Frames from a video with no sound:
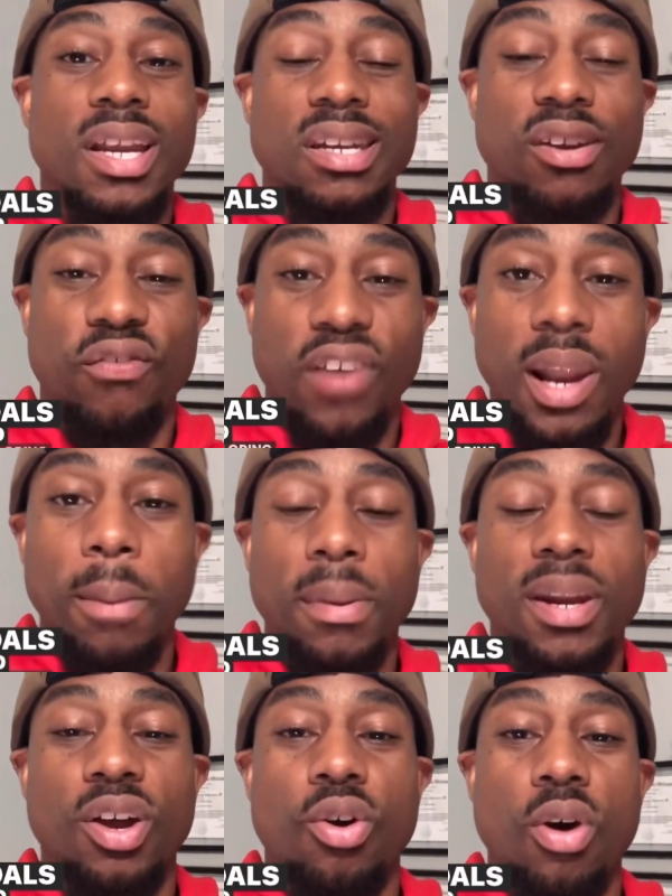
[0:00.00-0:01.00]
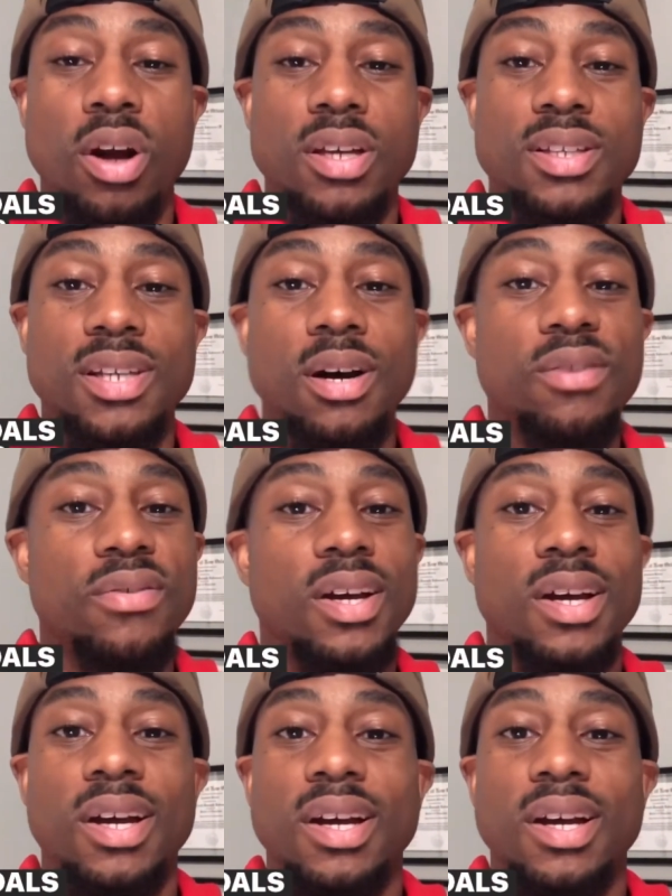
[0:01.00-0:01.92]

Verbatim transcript: developing and growing yourself